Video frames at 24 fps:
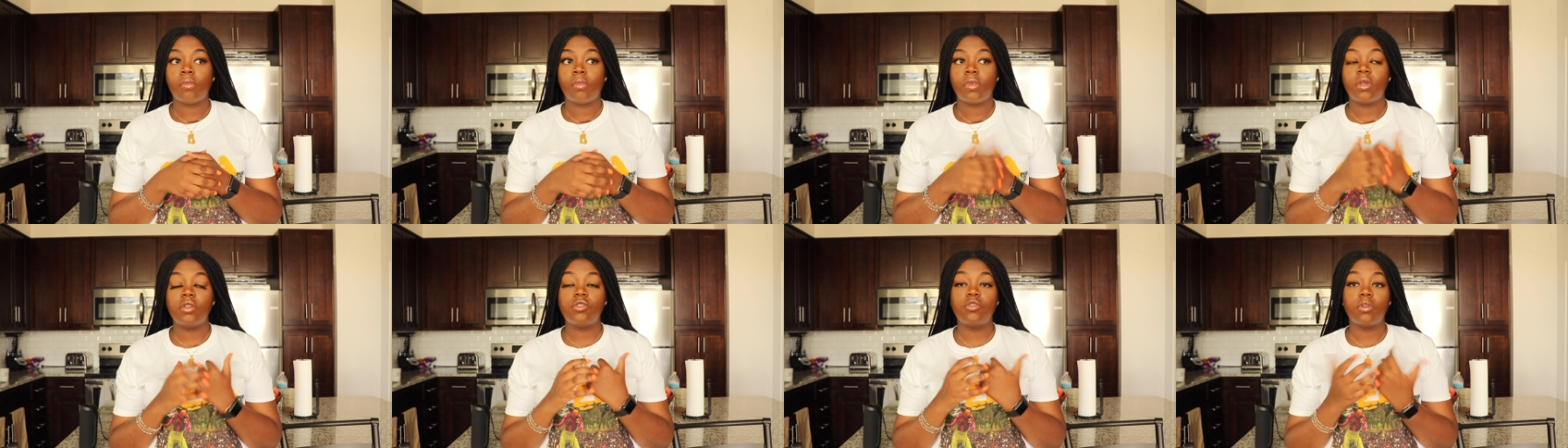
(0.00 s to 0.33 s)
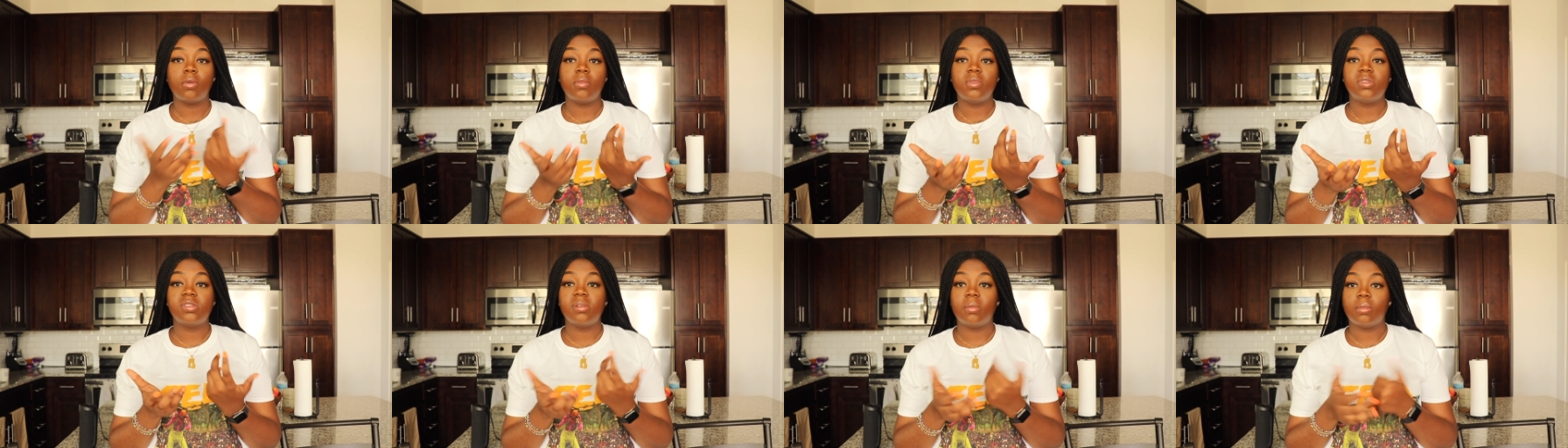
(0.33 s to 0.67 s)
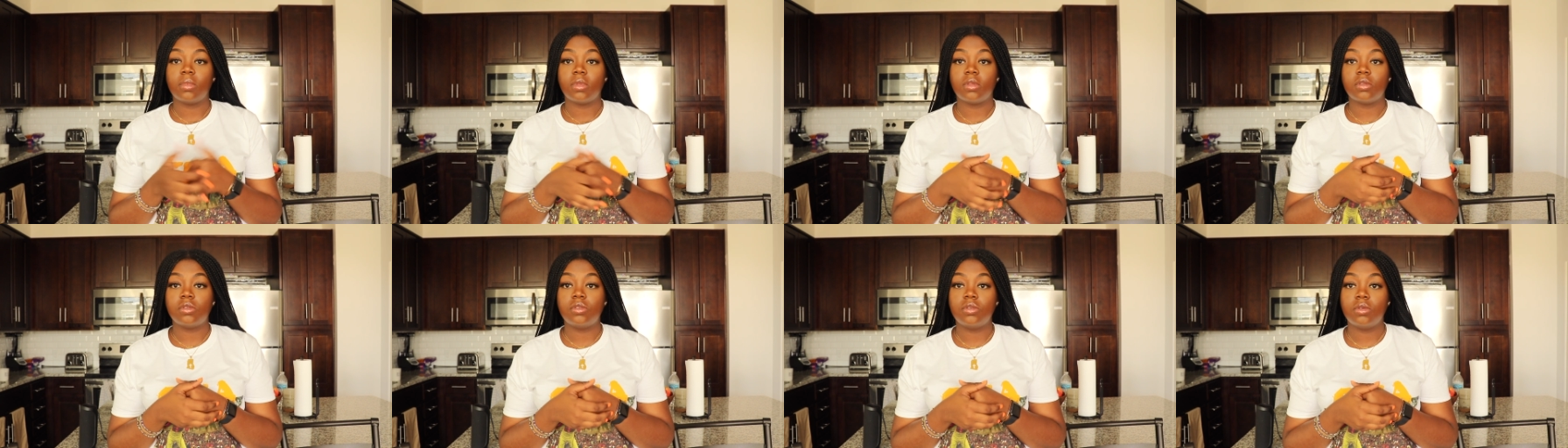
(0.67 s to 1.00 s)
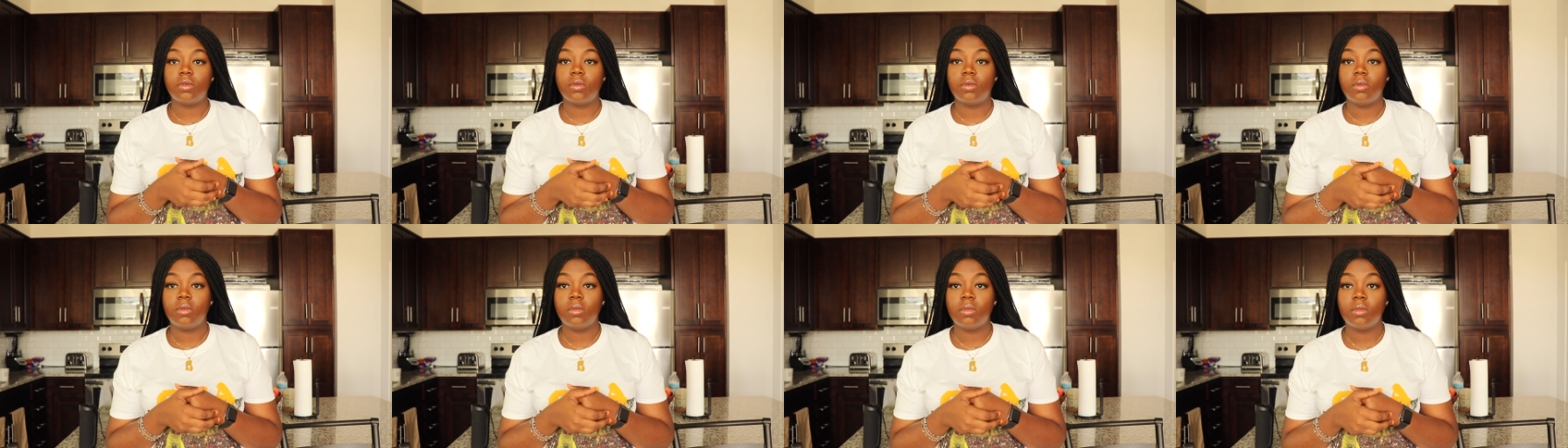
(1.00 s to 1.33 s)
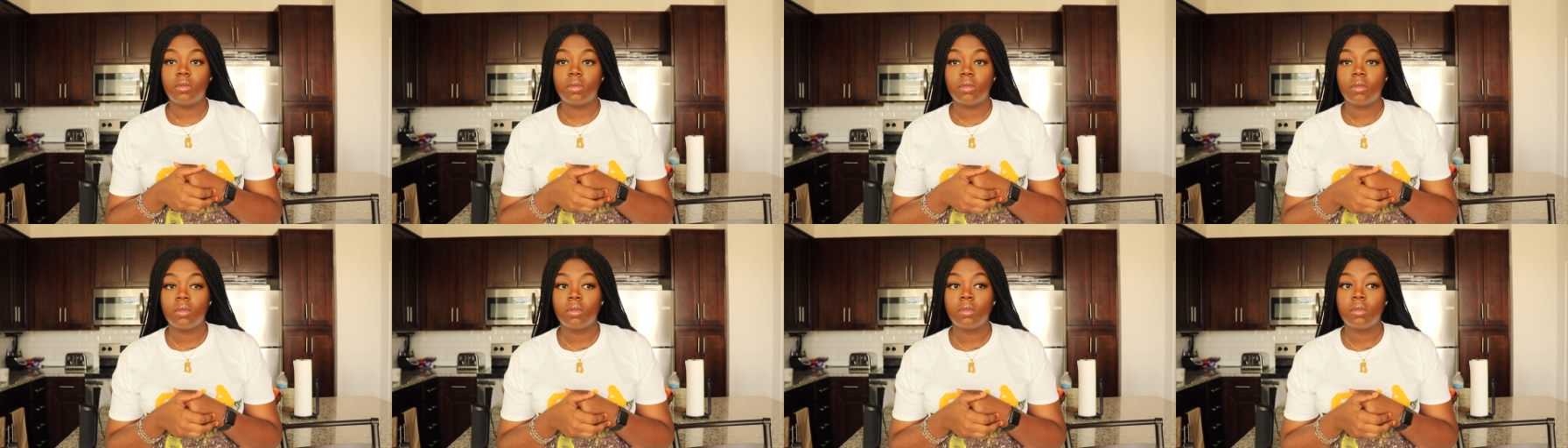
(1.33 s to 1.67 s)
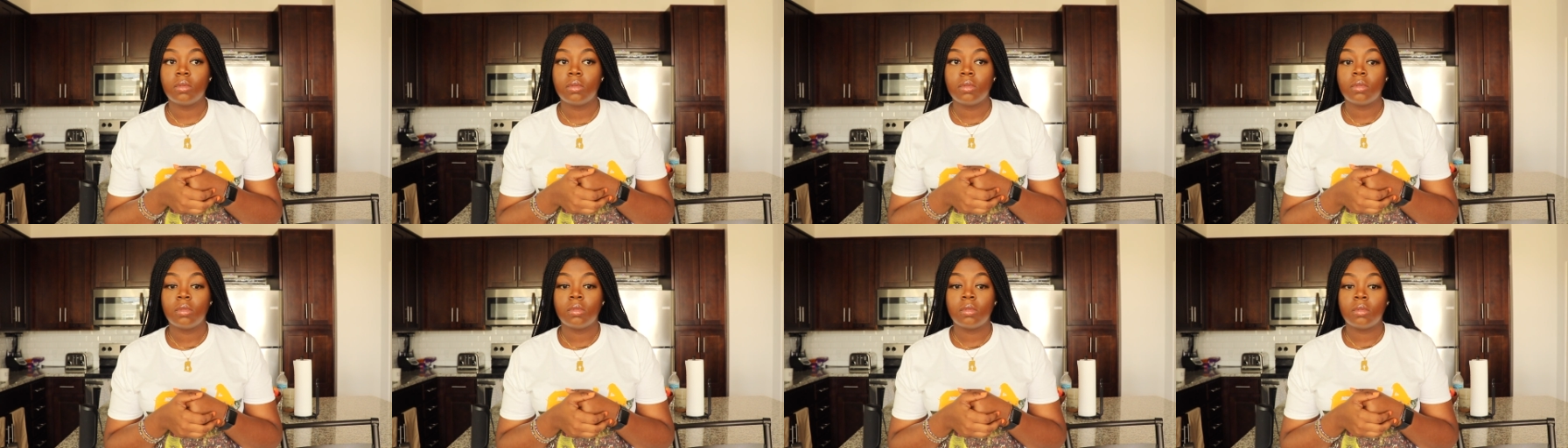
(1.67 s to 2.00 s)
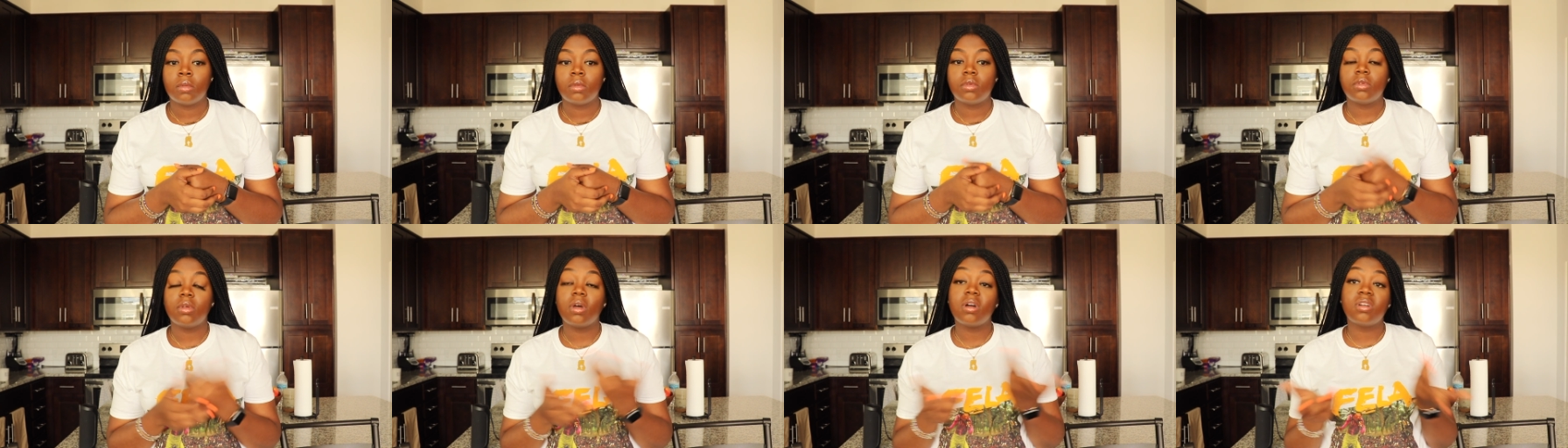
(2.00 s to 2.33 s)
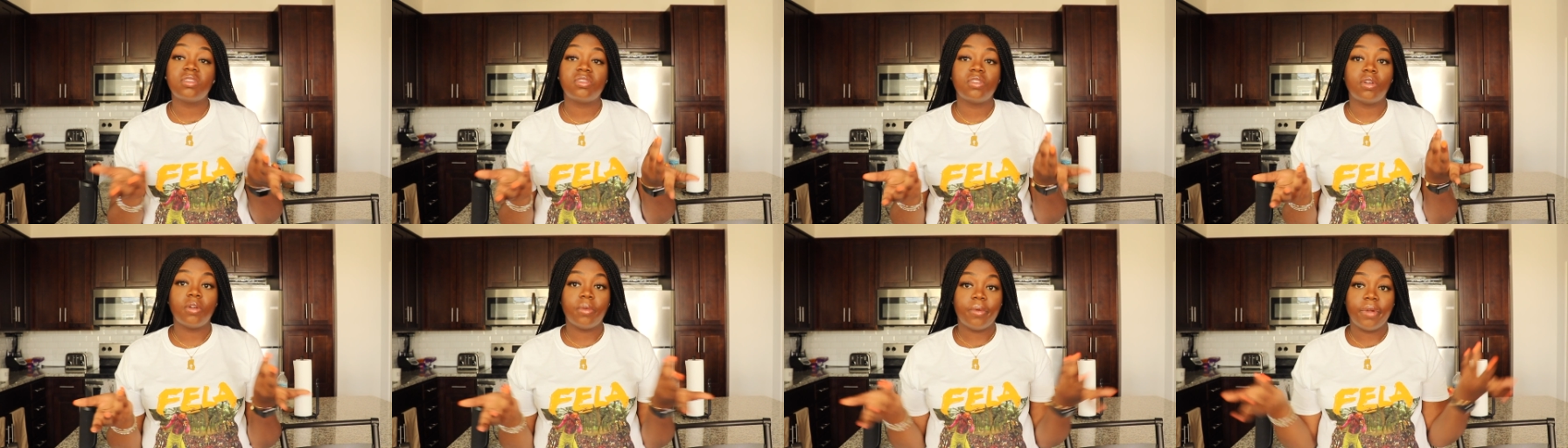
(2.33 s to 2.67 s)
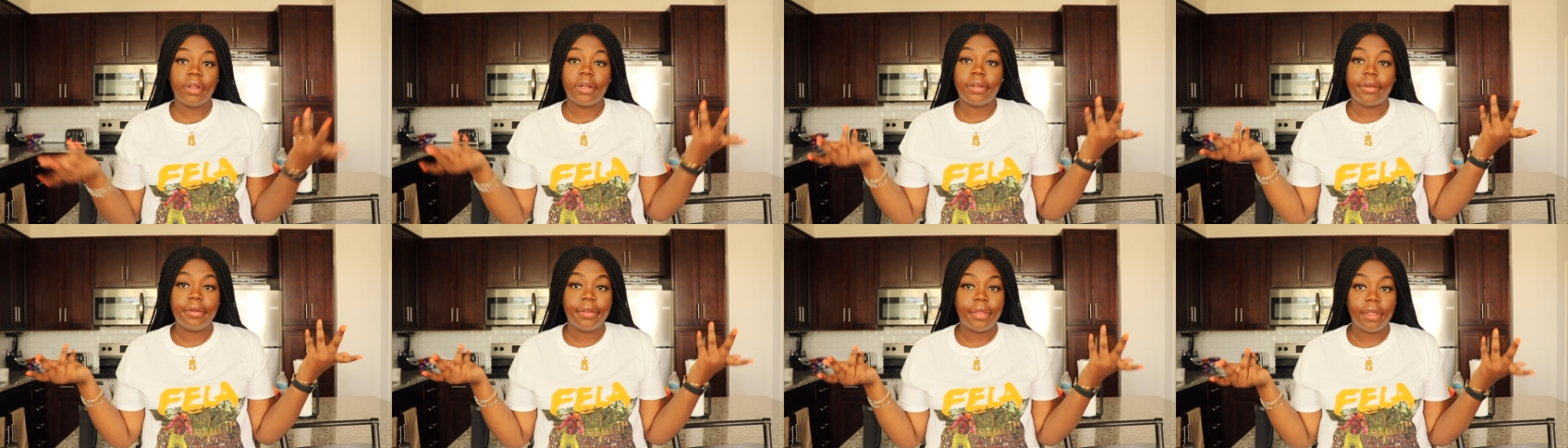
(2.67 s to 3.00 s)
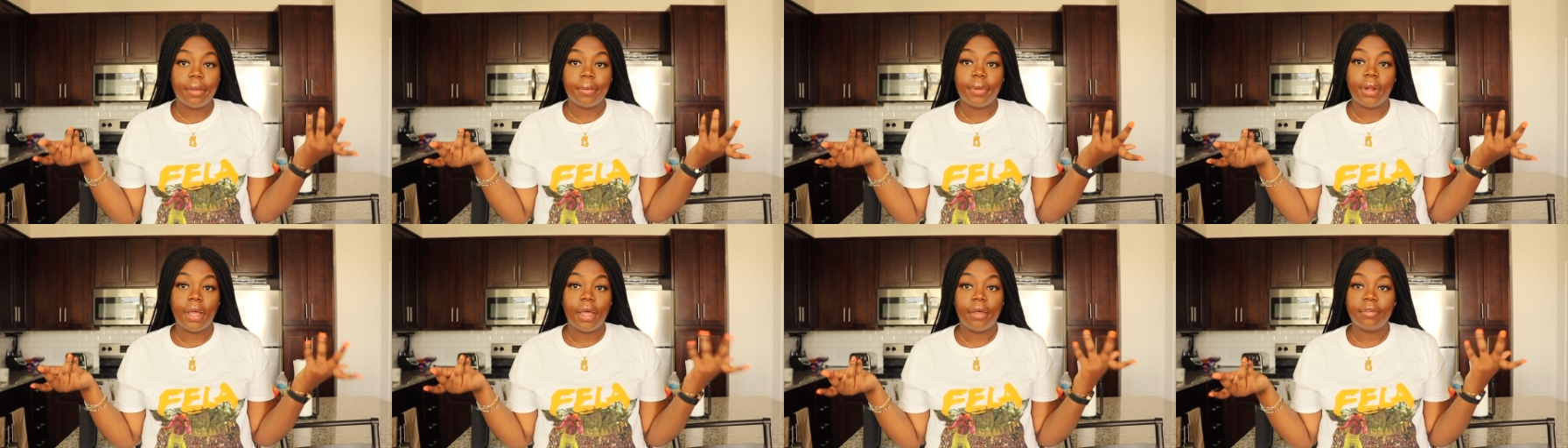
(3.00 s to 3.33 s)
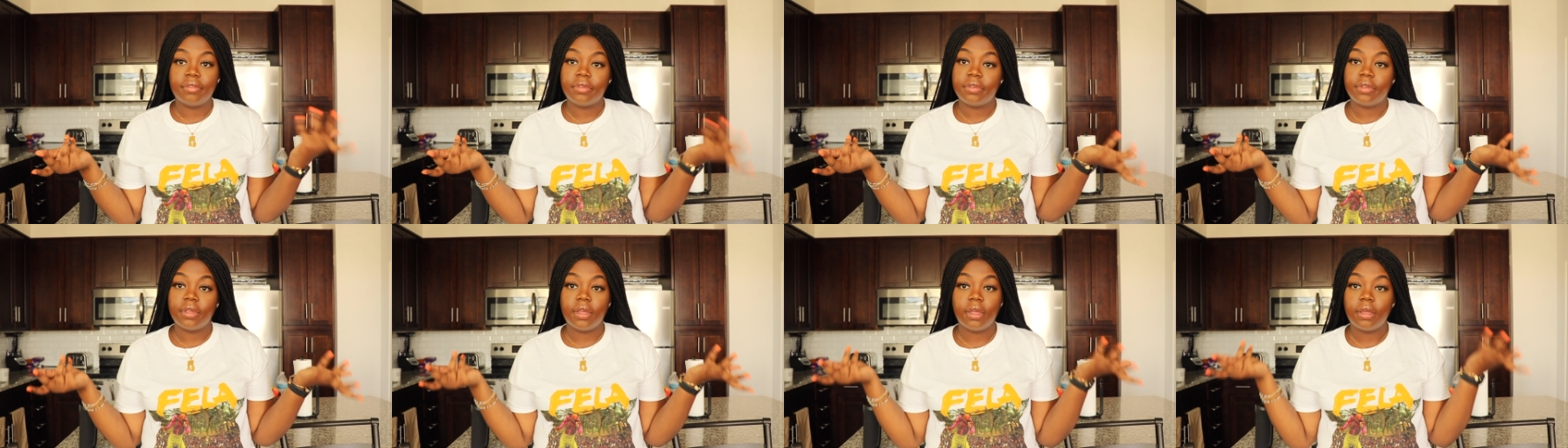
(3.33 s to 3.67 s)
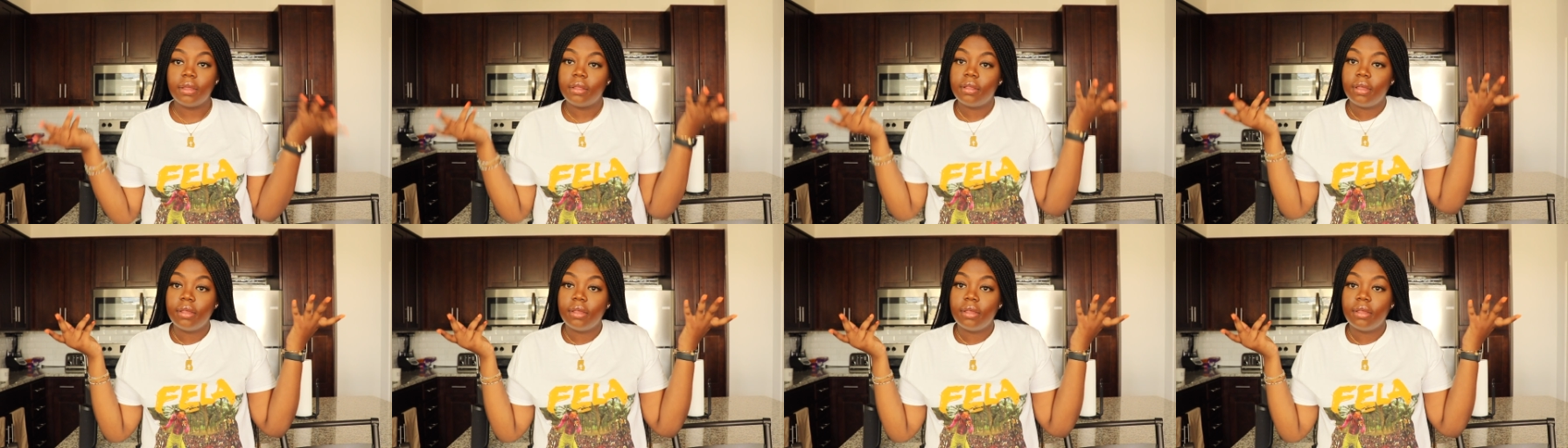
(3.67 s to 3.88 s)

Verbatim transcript: He told me something too as long as you're ready to hear what I have to say.